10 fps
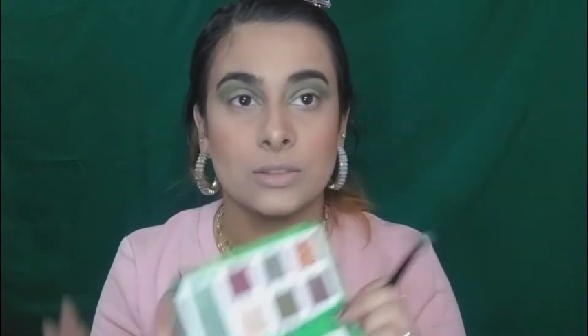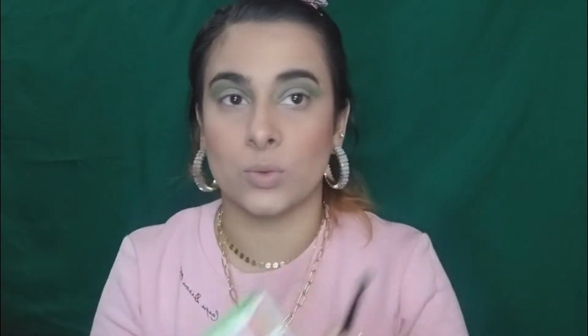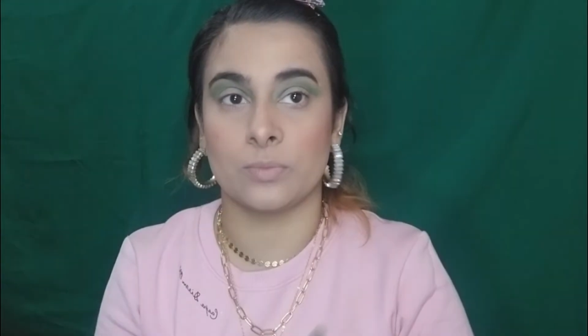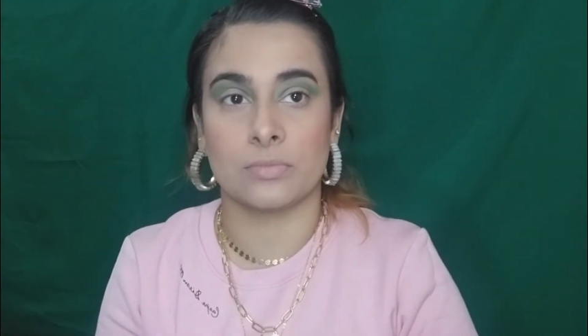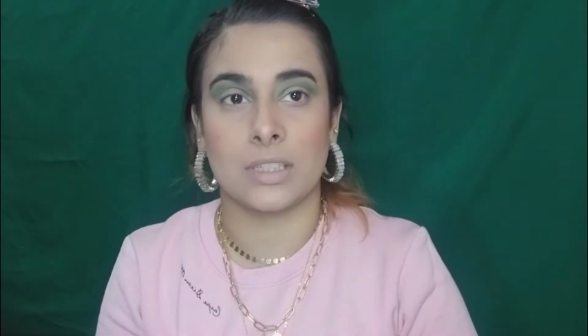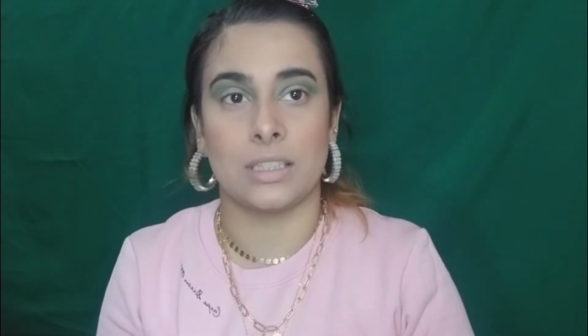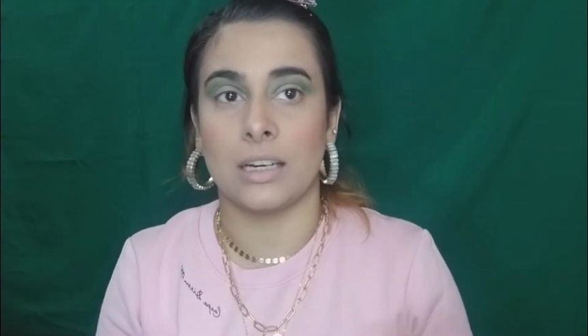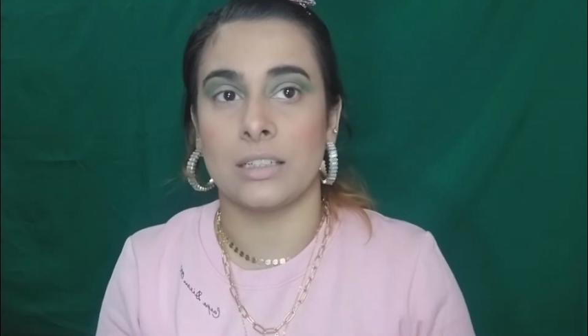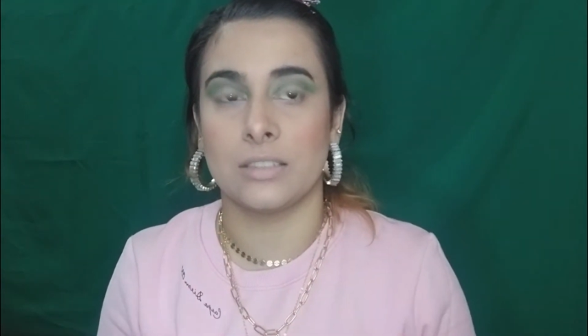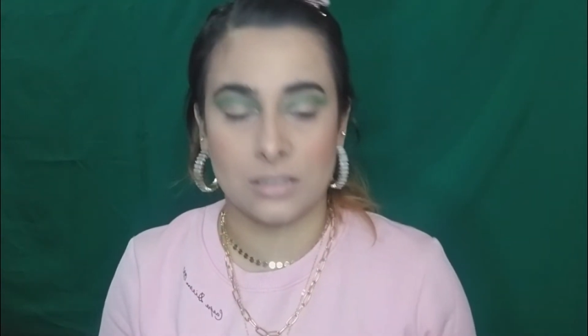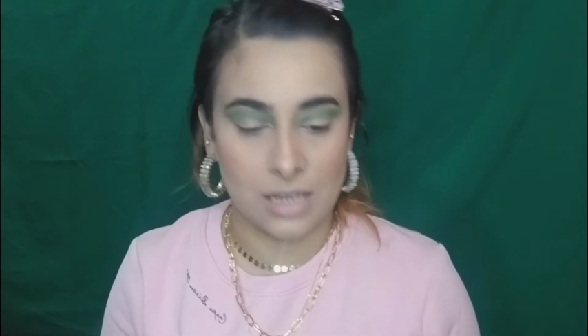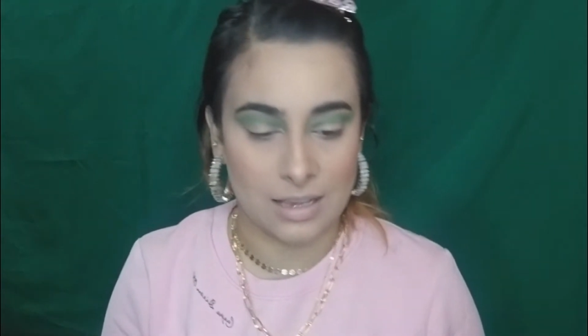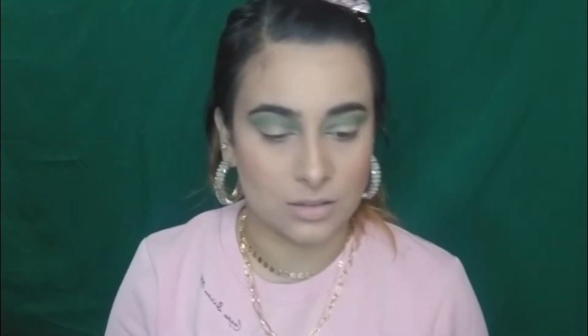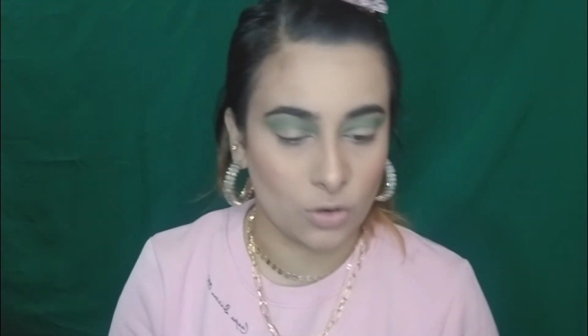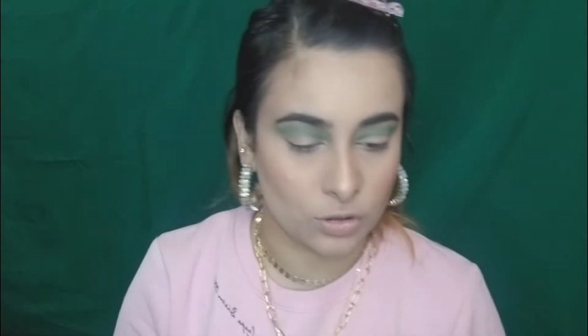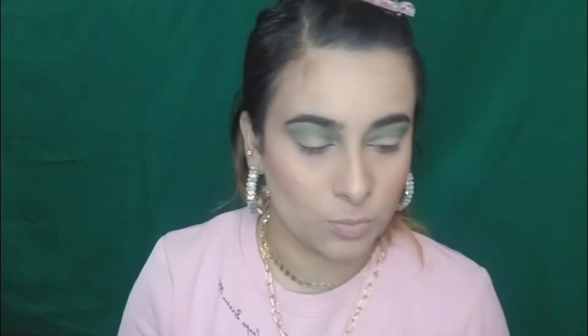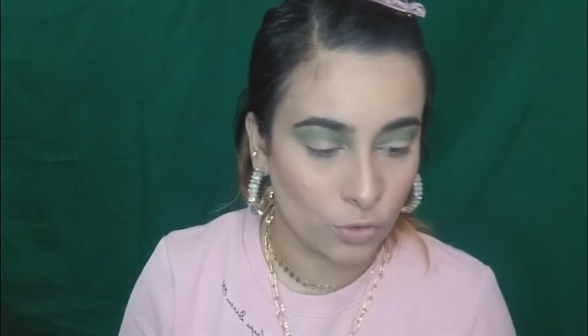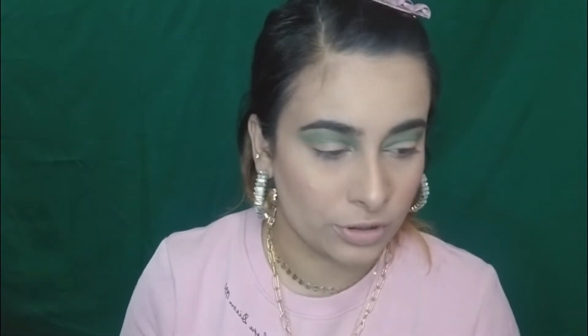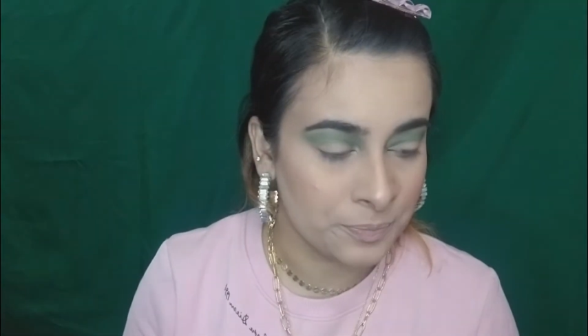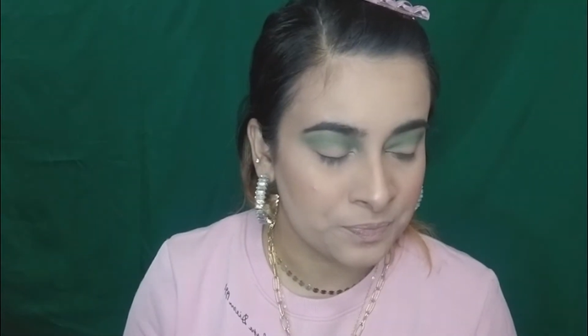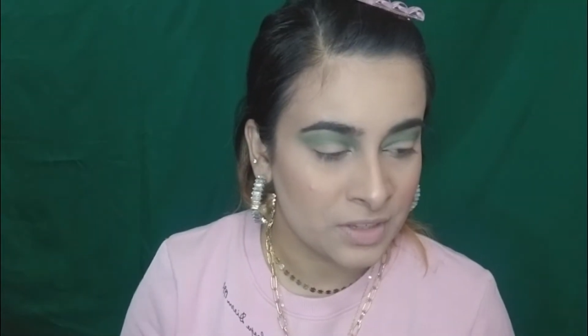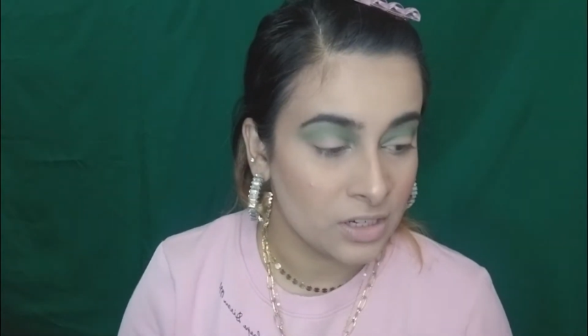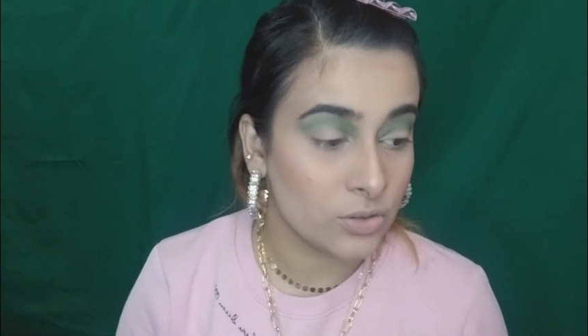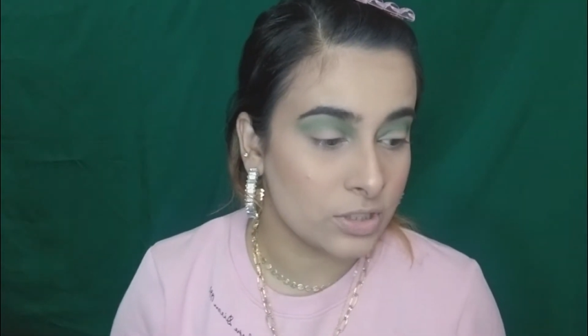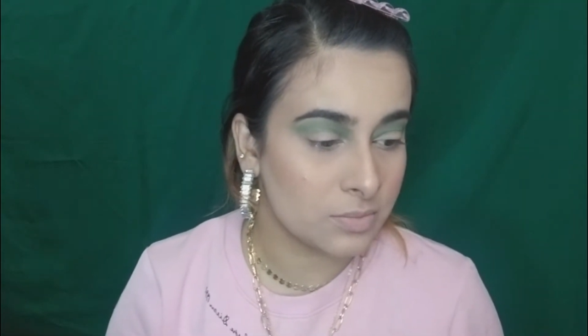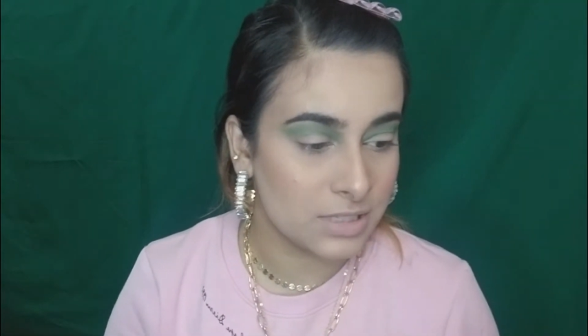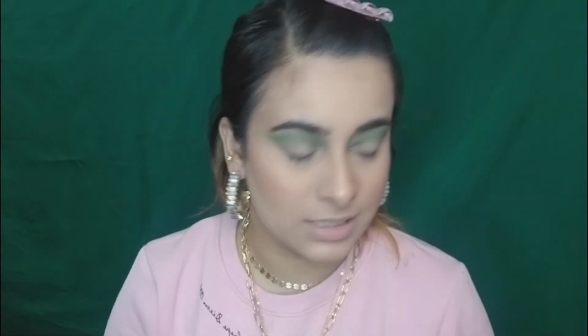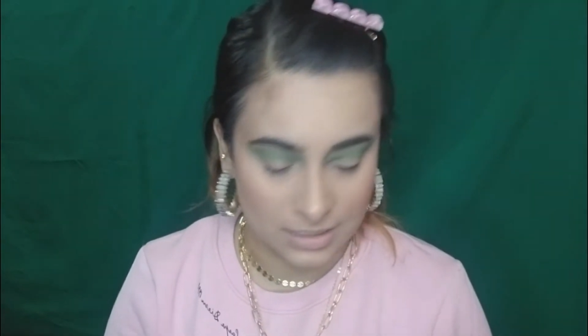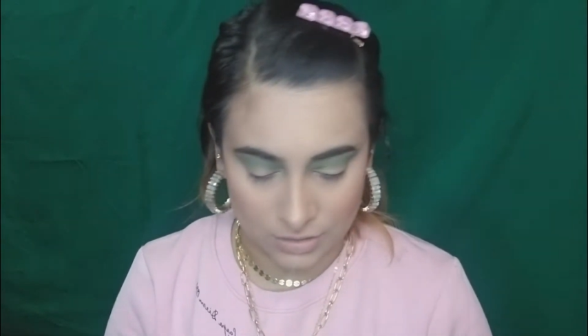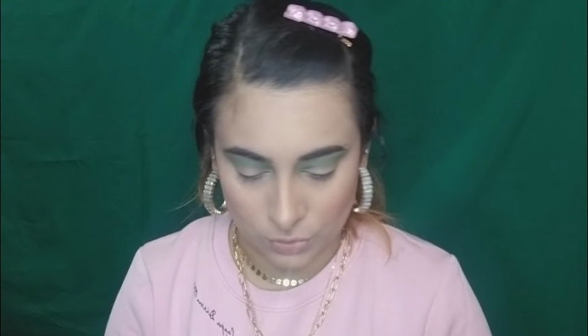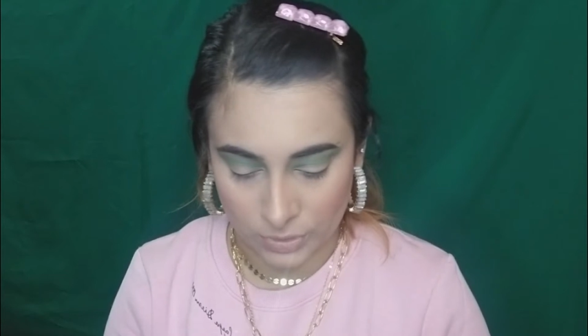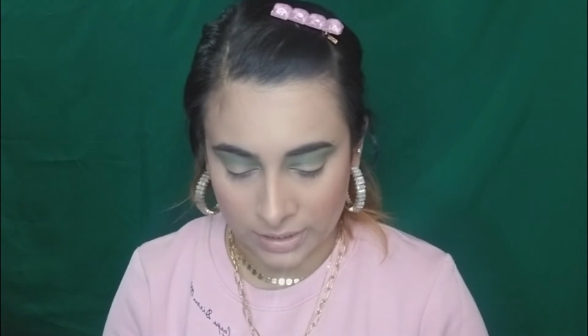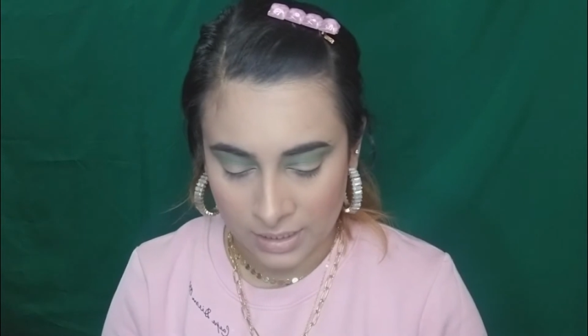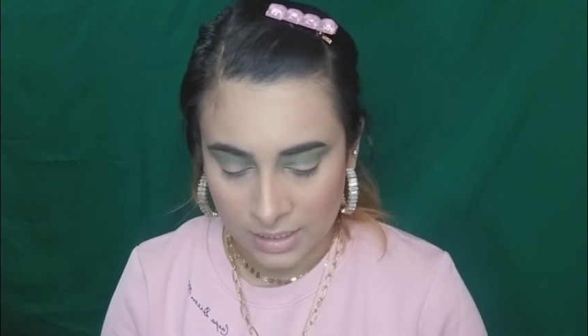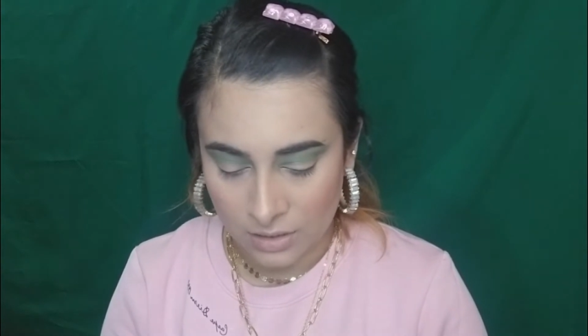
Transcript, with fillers: So yeah, it just has a lot more Christmassiness to it.